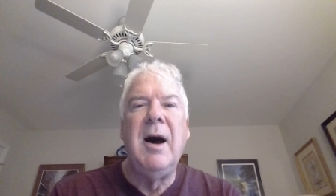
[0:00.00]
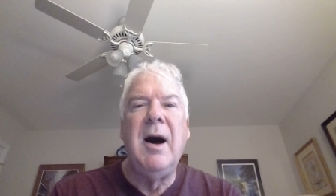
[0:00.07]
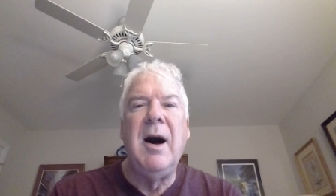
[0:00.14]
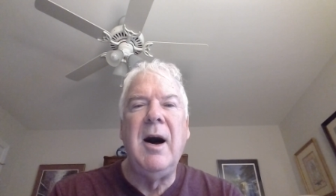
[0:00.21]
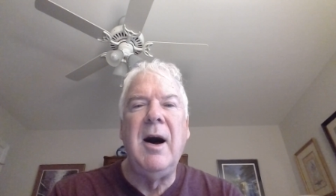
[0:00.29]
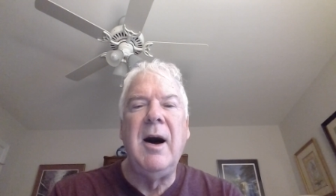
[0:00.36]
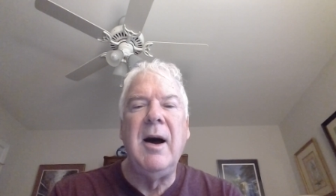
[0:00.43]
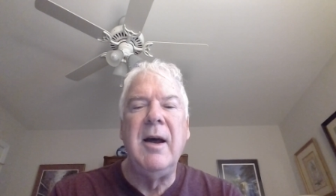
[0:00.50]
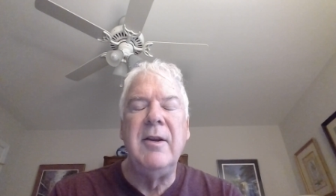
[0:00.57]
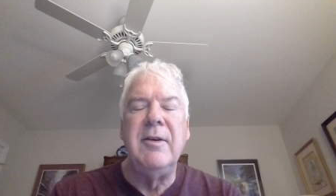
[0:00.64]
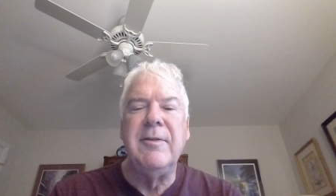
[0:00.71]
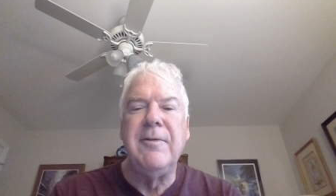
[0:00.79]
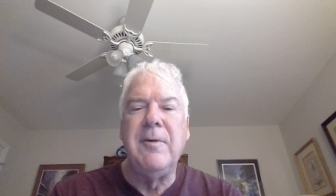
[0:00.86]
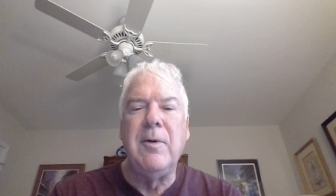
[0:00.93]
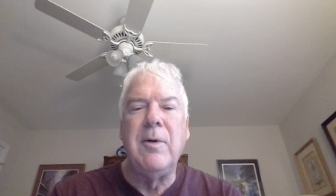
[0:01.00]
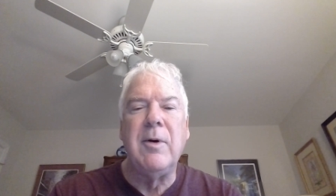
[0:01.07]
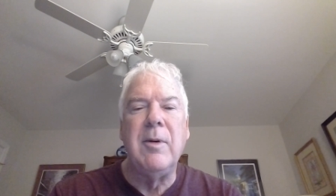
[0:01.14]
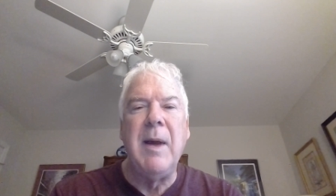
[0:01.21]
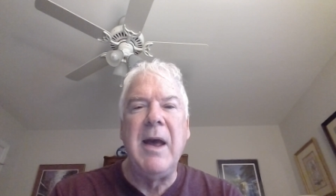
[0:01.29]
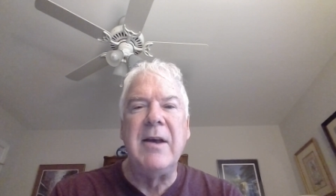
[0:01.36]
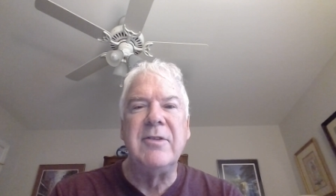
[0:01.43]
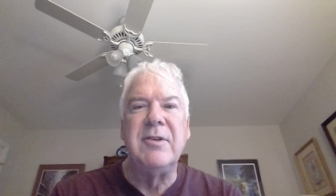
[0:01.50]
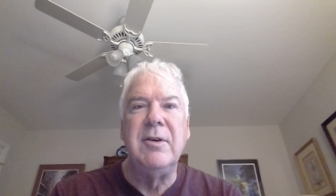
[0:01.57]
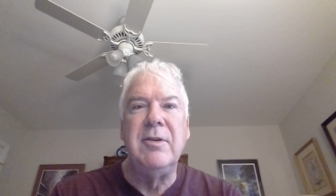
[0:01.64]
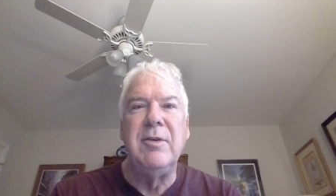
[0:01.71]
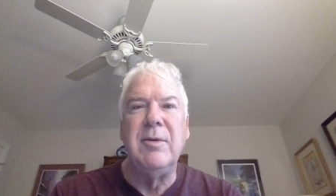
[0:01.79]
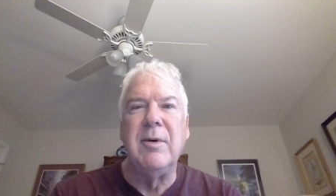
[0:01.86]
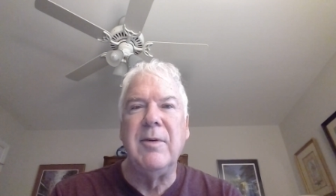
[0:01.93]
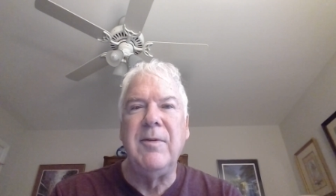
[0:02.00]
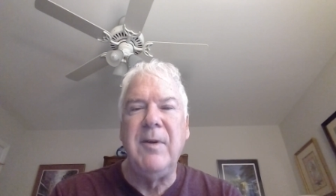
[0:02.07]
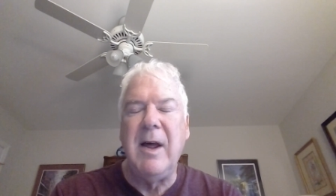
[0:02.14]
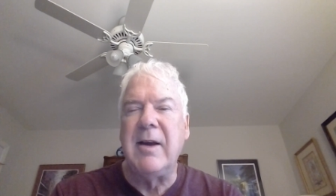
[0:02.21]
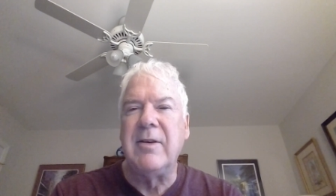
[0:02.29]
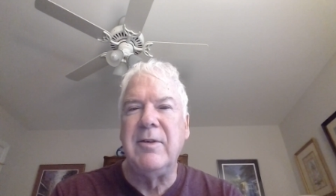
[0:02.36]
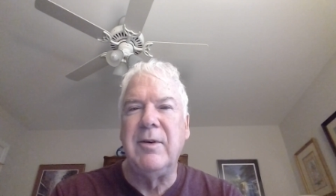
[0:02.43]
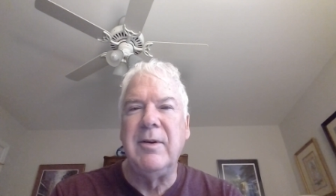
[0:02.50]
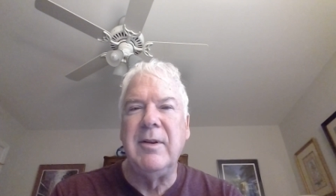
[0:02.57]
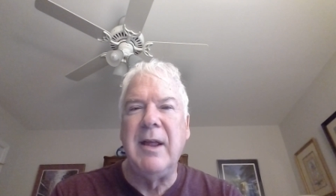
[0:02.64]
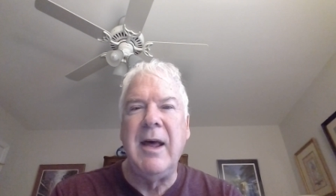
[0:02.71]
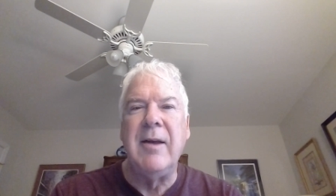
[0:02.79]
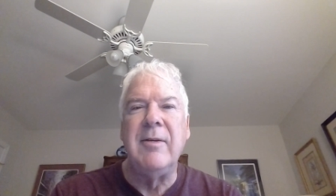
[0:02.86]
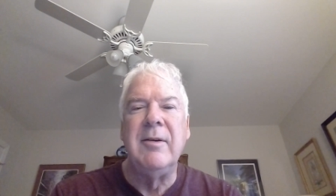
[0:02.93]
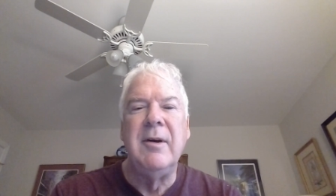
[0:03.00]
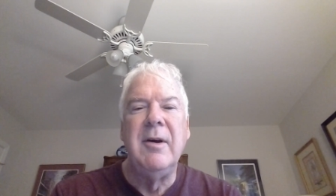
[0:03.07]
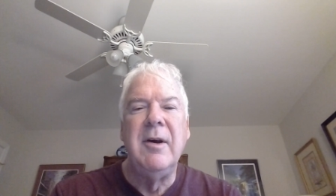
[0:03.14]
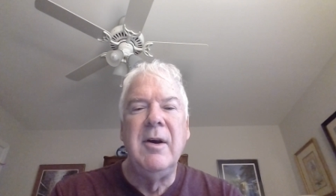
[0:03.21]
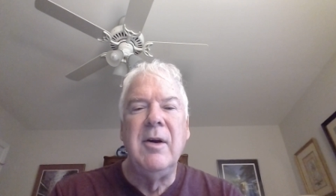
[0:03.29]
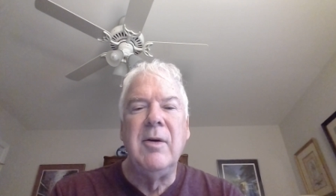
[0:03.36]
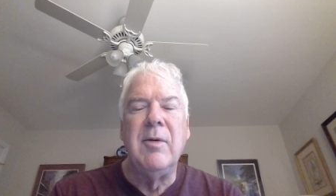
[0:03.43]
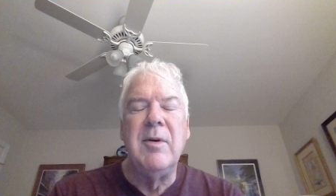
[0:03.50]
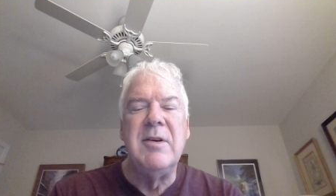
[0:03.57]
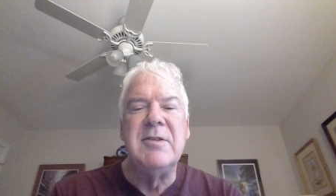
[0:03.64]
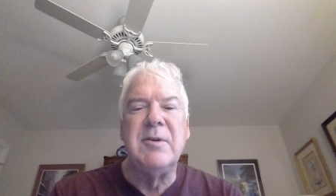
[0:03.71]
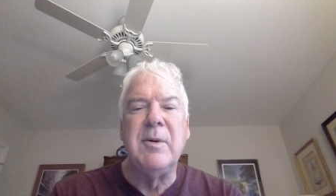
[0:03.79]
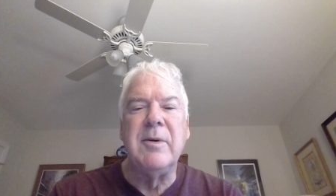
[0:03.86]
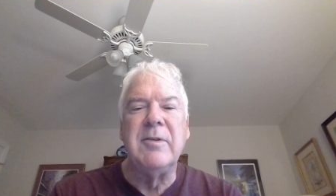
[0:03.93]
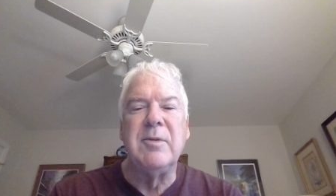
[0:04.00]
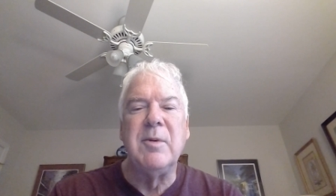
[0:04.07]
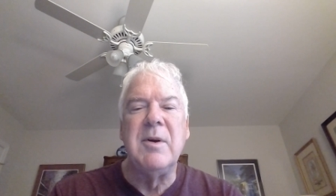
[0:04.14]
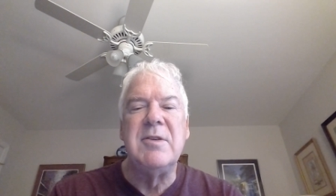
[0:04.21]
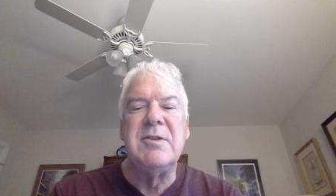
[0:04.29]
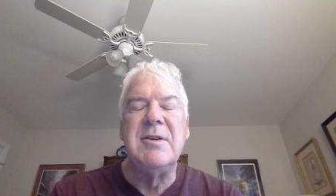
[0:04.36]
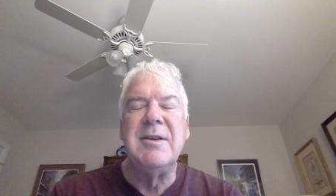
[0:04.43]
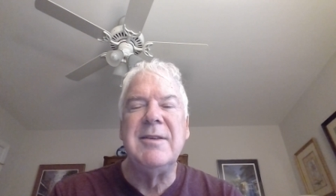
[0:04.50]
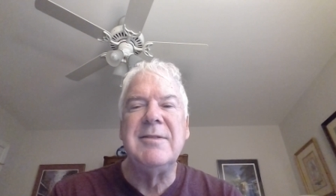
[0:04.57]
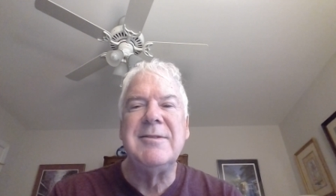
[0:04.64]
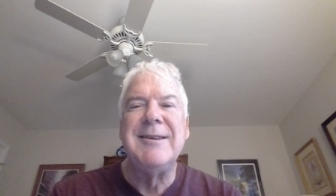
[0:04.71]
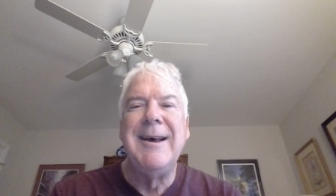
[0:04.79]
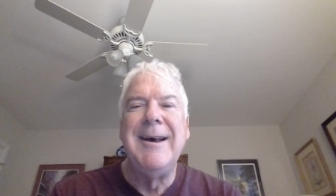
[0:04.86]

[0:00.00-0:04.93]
and your forum asks you to reflect on that resource richness.